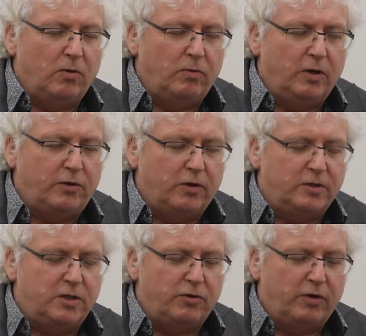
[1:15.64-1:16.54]
worth
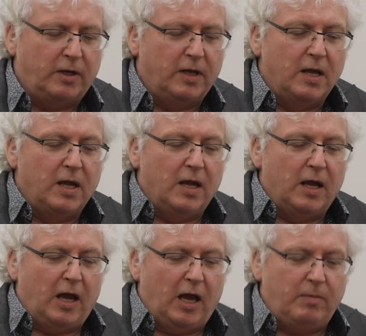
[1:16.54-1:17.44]
considering.
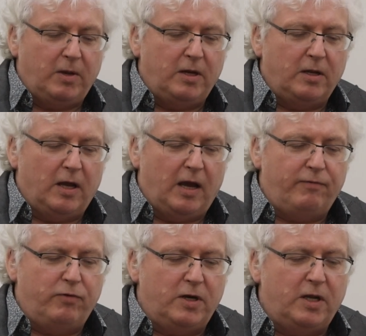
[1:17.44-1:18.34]
I mean,
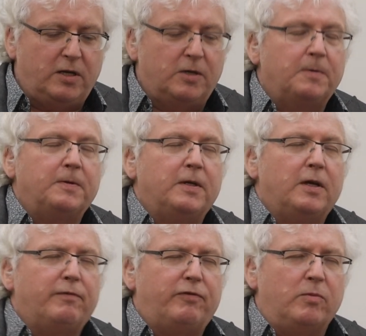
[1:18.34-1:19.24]
I've written it
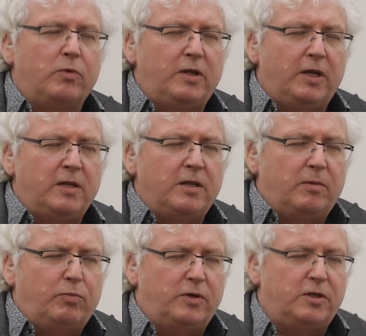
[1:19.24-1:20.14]
from within the
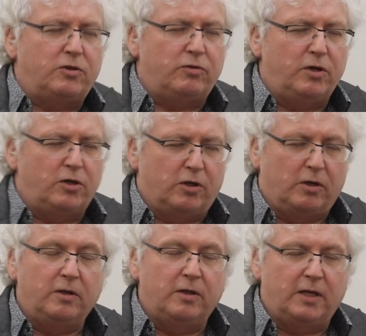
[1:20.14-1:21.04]
Buddhist
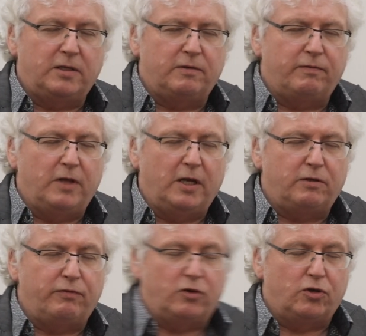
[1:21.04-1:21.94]
tradition. That's that's
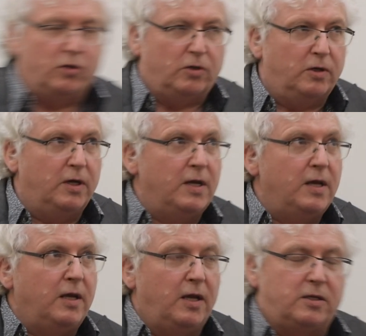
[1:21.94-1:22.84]
for sure.
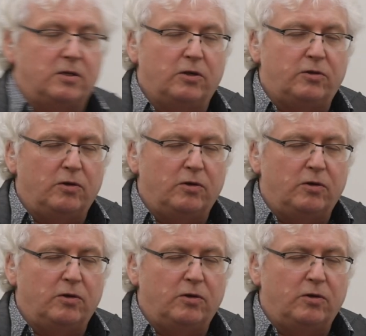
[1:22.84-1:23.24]
It's not an